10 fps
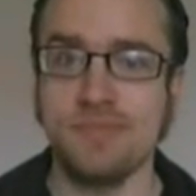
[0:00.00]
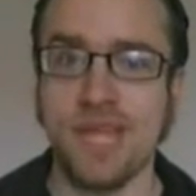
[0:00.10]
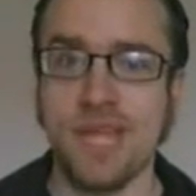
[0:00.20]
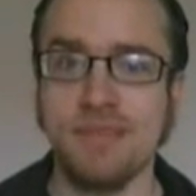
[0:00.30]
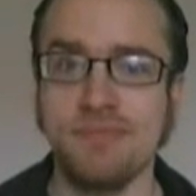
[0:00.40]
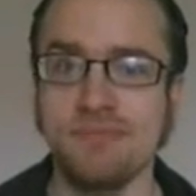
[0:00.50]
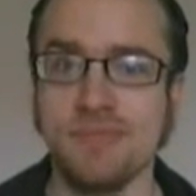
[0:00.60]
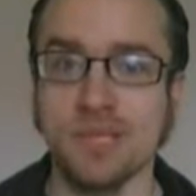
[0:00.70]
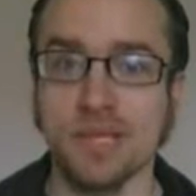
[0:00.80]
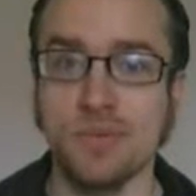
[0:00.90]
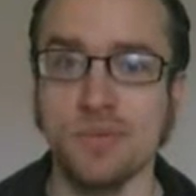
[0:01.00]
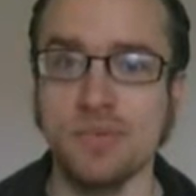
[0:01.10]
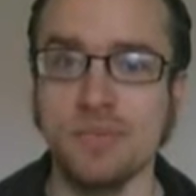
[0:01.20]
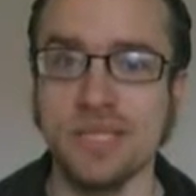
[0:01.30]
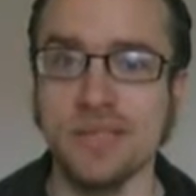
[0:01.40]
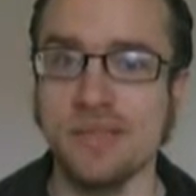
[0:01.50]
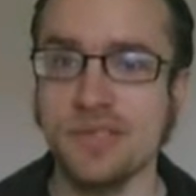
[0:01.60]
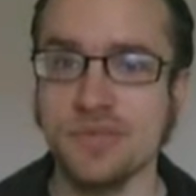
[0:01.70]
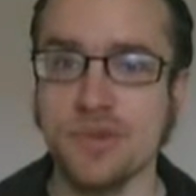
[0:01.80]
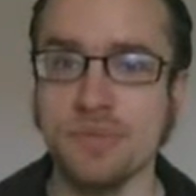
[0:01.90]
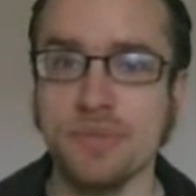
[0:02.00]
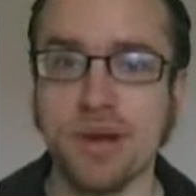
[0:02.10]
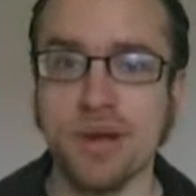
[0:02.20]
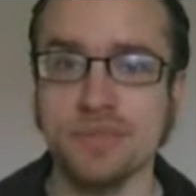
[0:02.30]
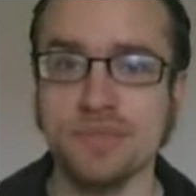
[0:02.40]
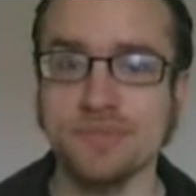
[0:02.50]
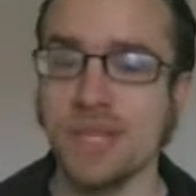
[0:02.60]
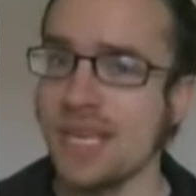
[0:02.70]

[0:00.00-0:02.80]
and the link will be in the description box.